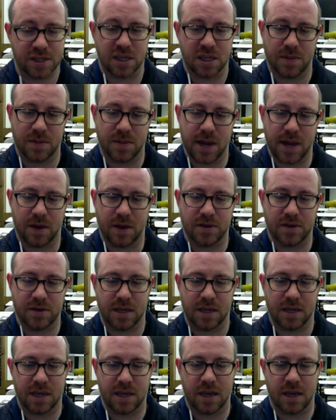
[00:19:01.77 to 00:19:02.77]
about.
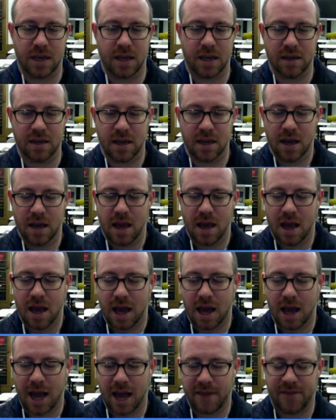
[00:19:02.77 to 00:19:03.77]
And
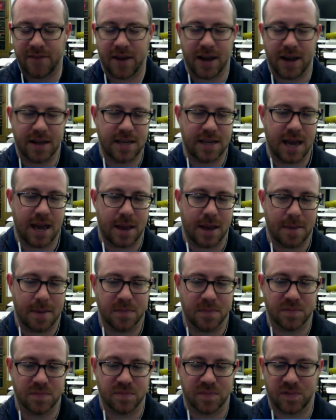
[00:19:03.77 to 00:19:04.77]
I find
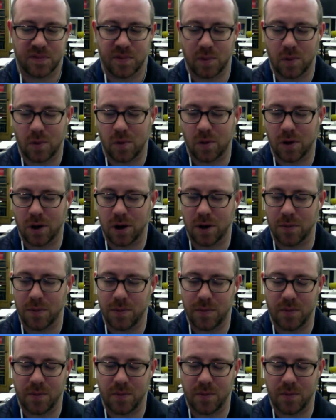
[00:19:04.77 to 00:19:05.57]
time for